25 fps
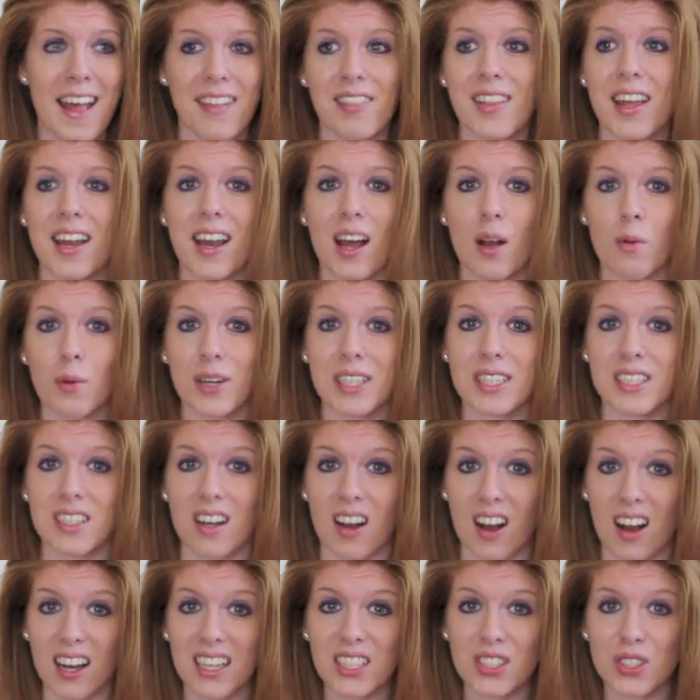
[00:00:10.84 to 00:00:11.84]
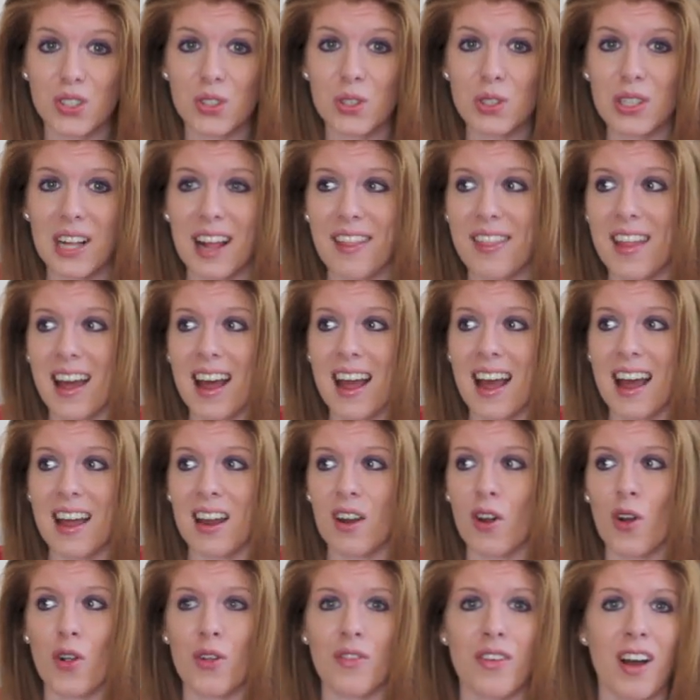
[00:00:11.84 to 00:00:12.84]
and then I went to high school and that
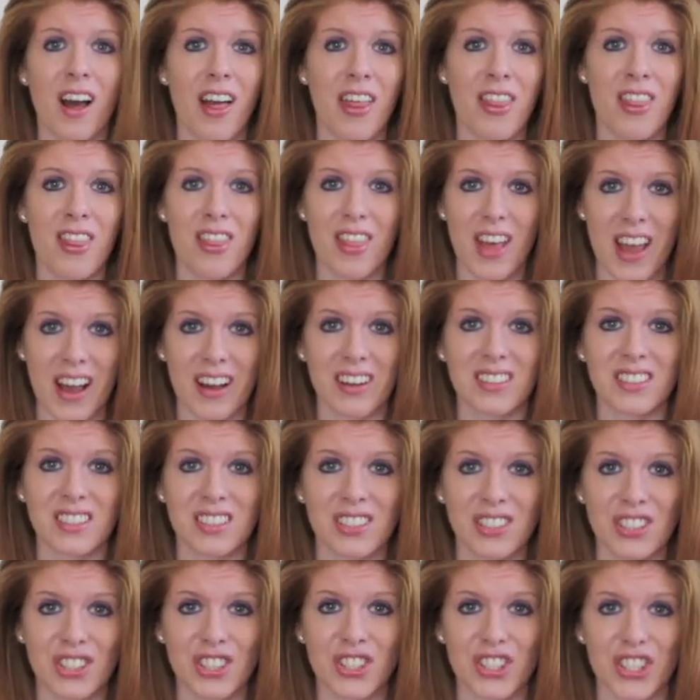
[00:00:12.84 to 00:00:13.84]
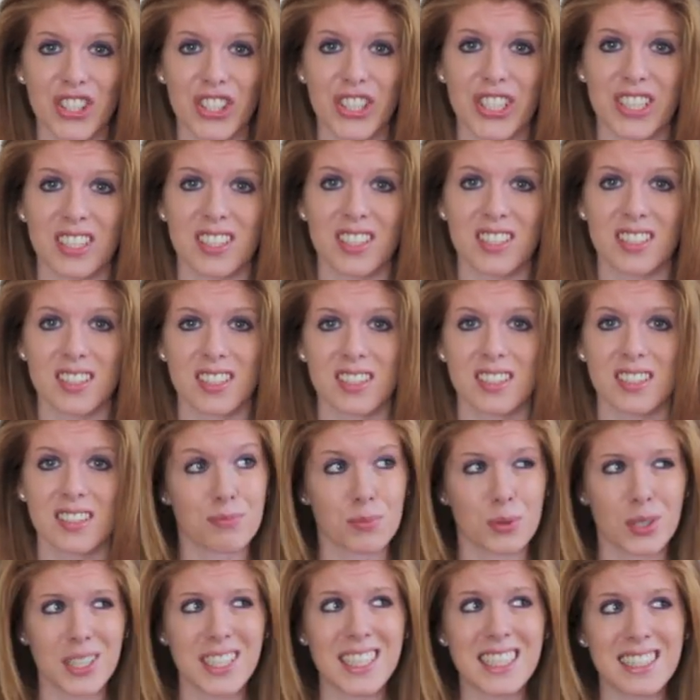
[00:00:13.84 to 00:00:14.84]
had over 1,000 students.
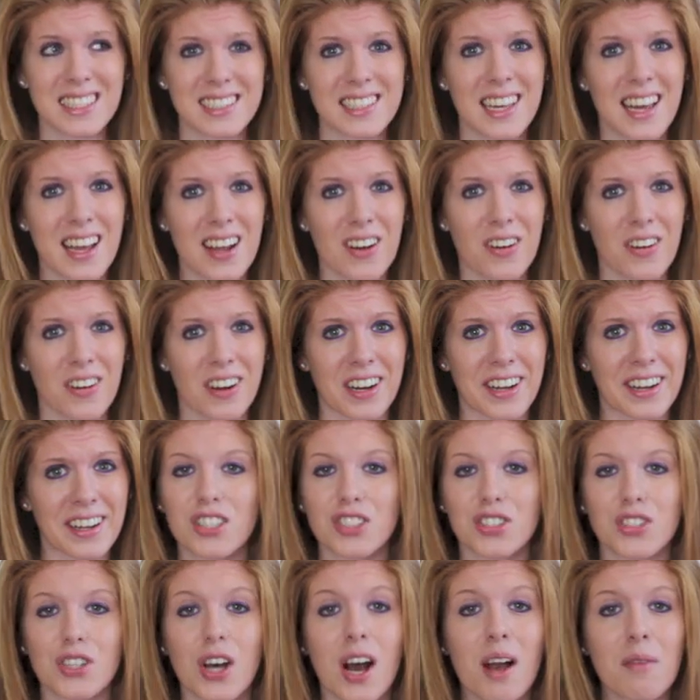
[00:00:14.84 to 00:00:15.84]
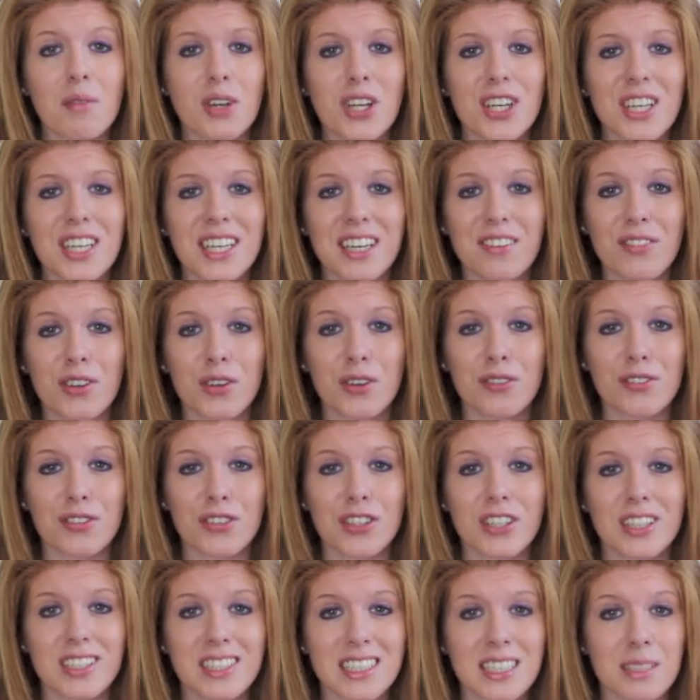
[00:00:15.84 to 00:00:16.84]
Pretty scary. So I'm gonna give you a
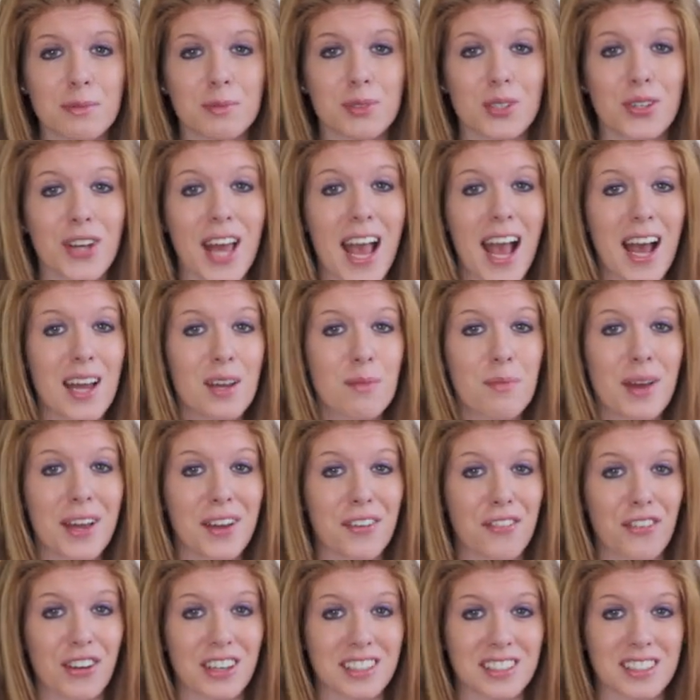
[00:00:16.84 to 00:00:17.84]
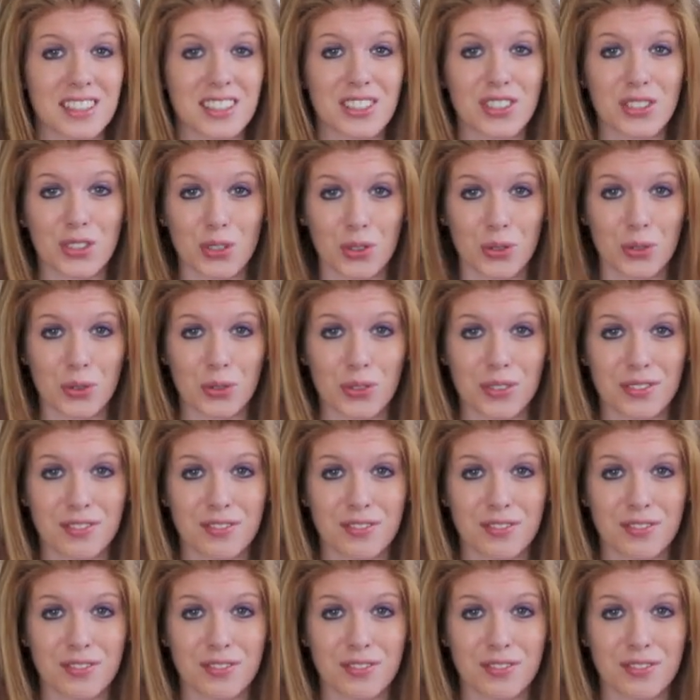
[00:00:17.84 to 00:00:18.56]
few tips on how to make friends at school.